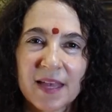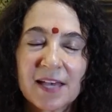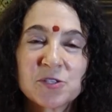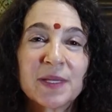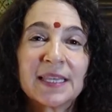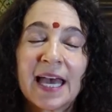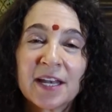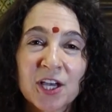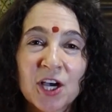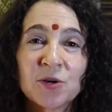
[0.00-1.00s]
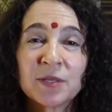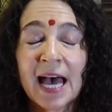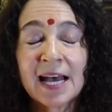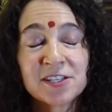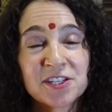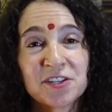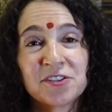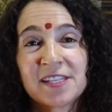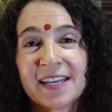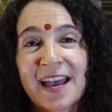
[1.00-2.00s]
As we let go last
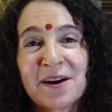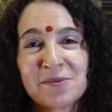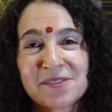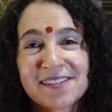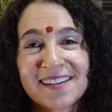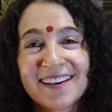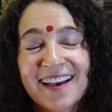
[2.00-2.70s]
year's accounts,